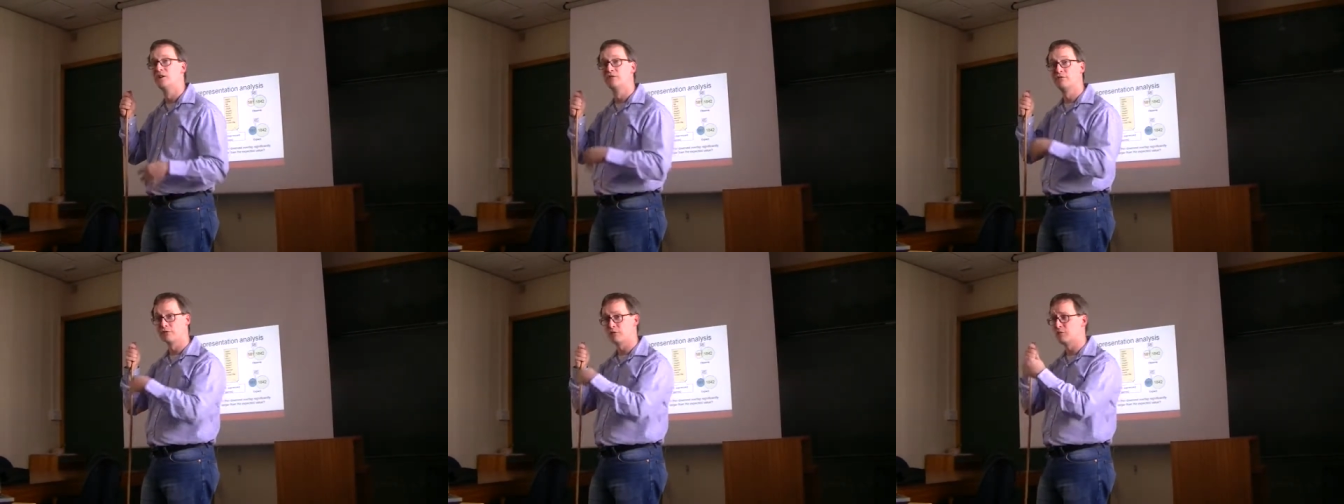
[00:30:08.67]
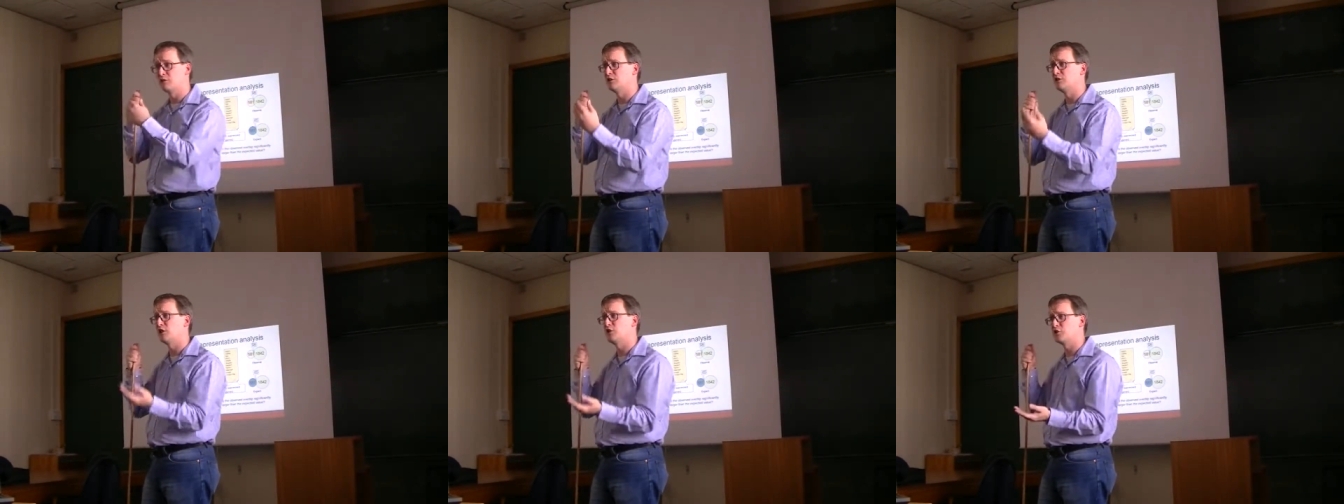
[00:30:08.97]
from
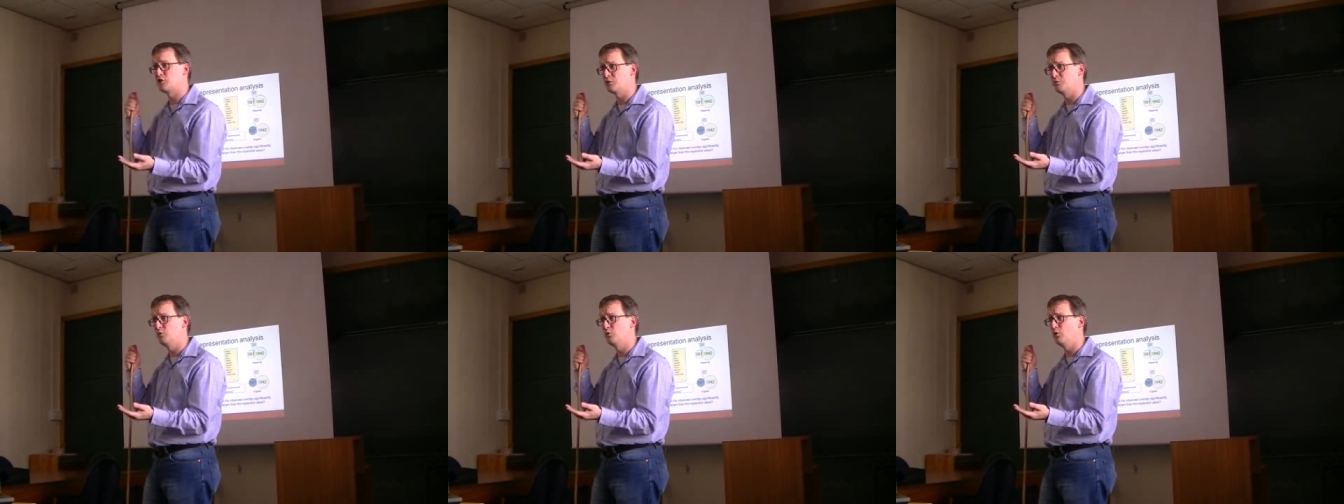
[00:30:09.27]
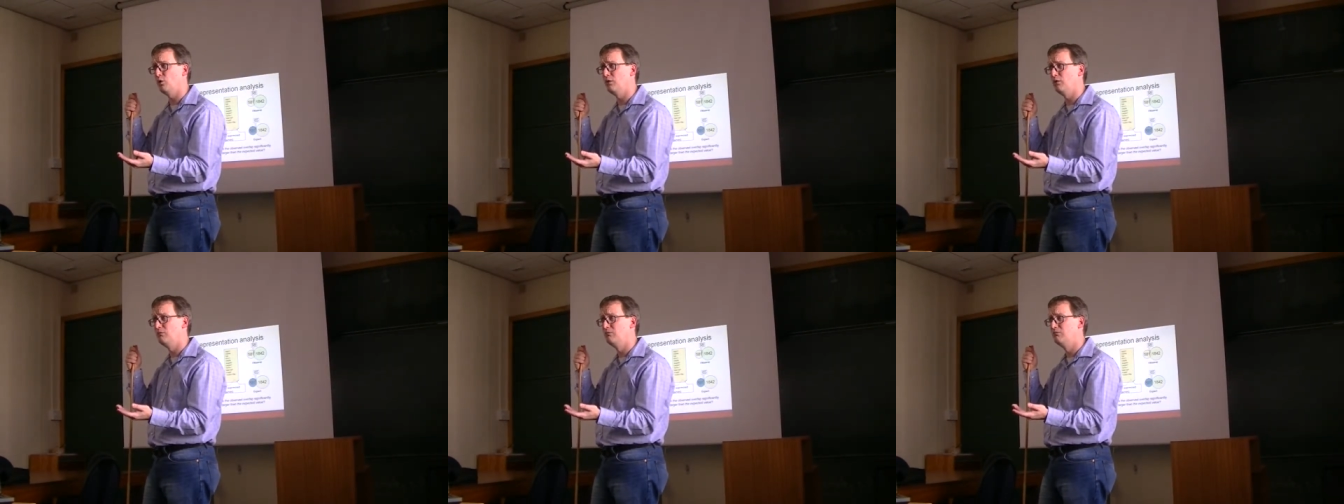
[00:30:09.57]
the larger
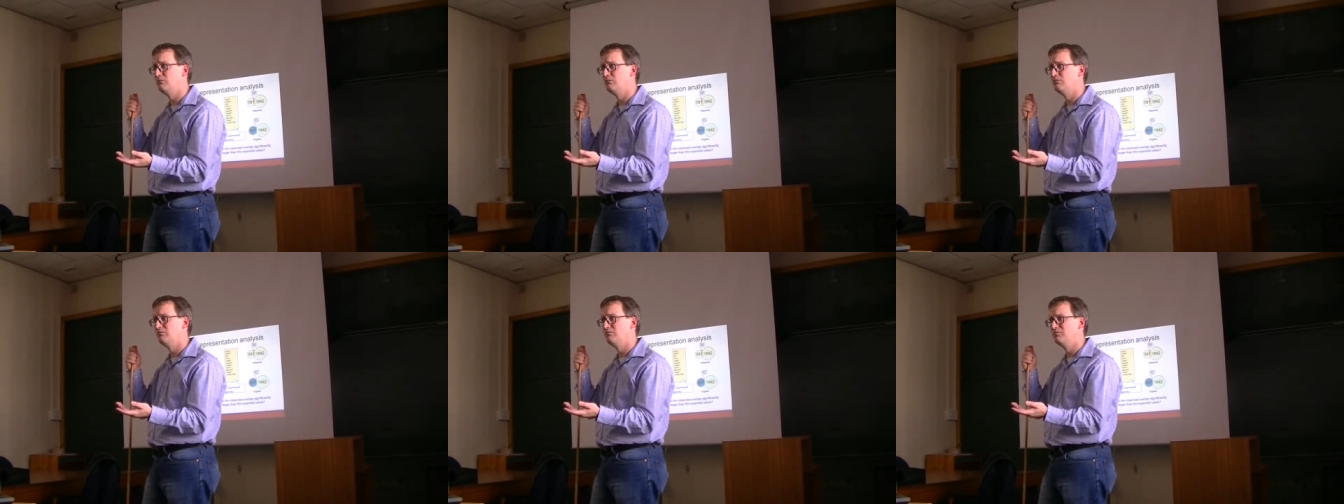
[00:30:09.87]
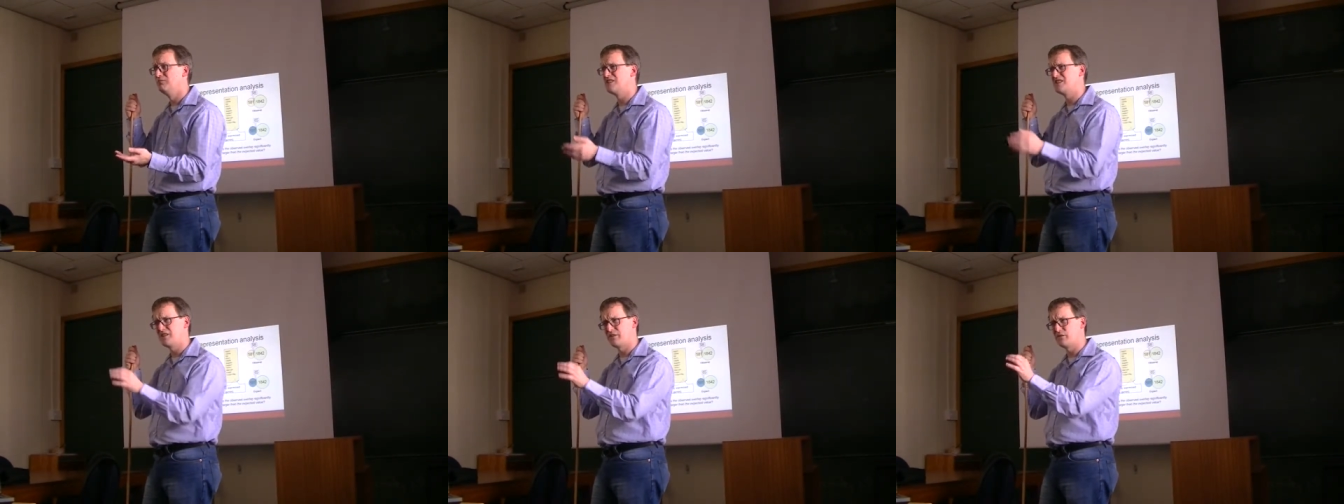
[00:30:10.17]
pool.
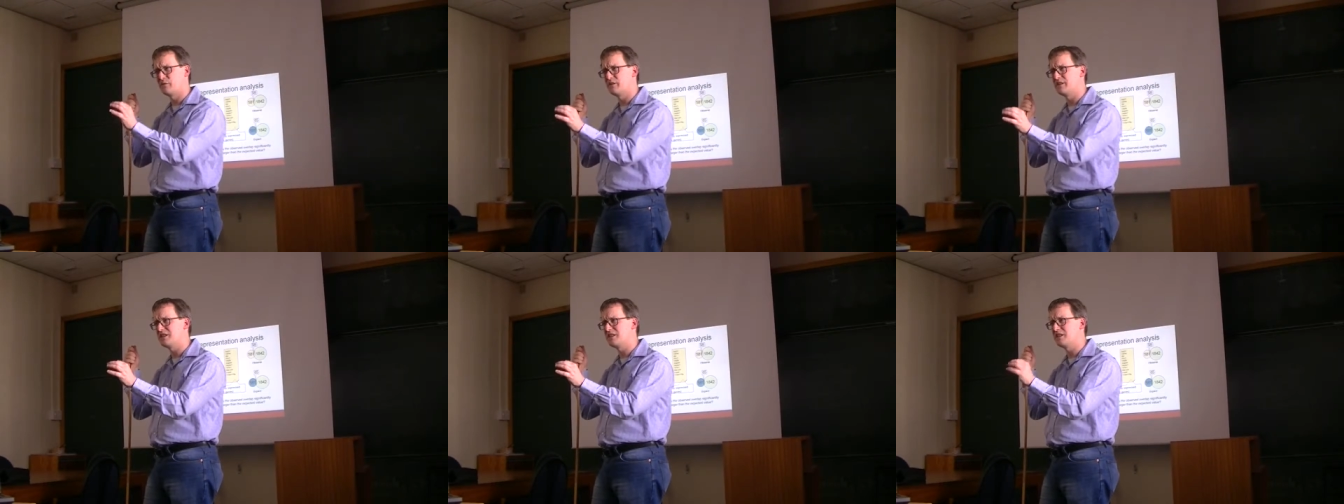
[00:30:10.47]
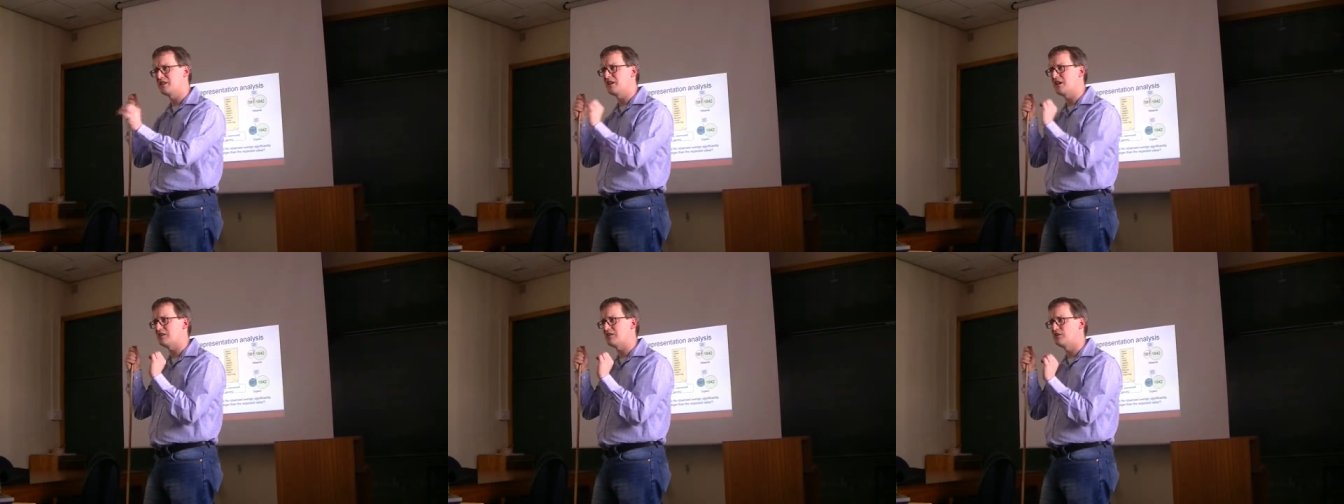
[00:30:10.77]
Does everyone see
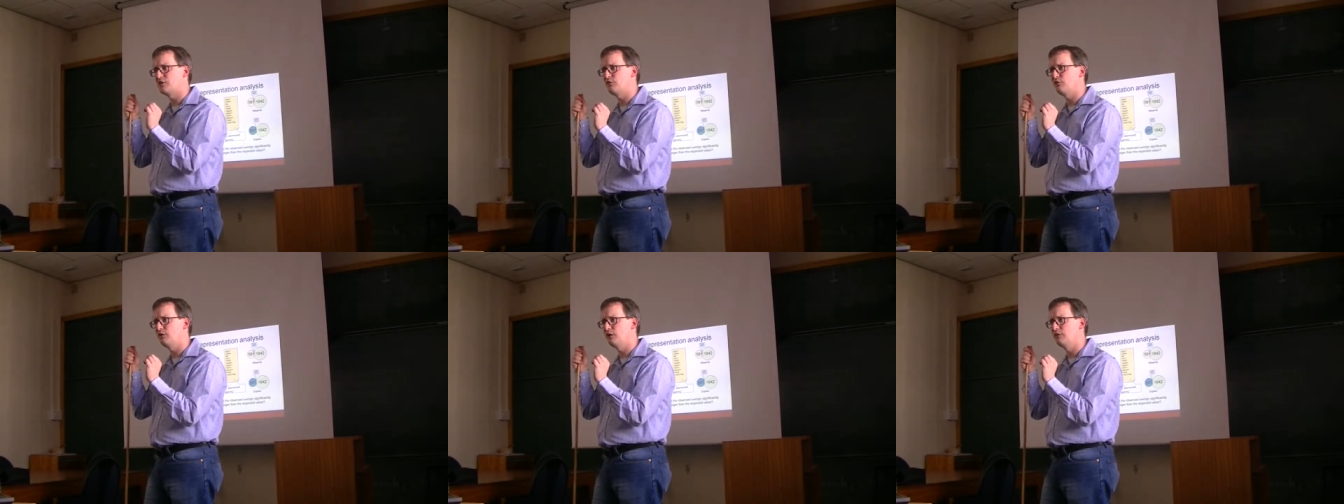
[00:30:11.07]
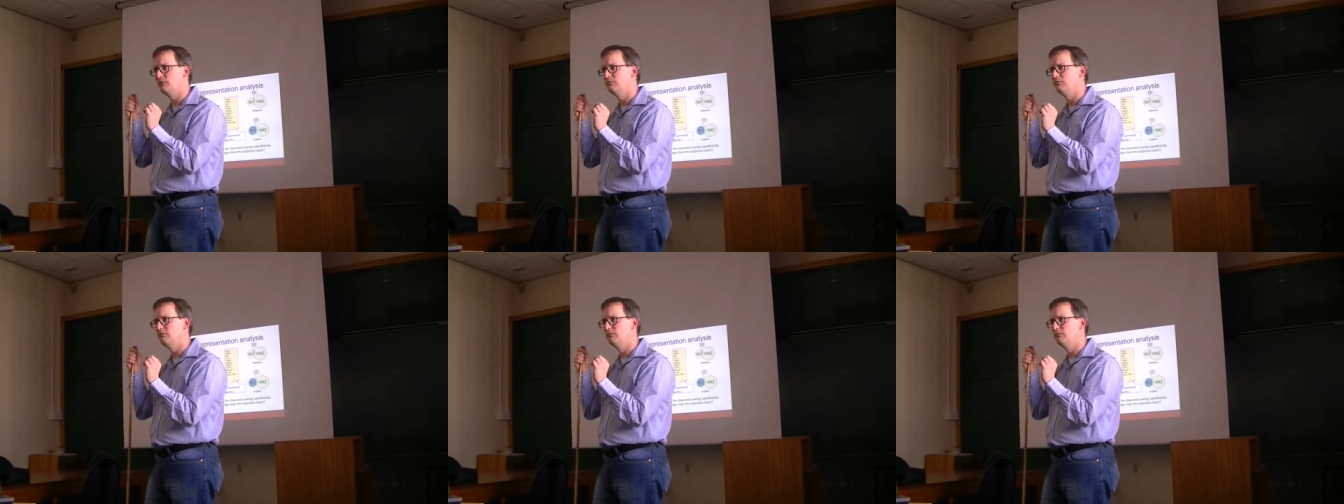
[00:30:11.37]
that so far?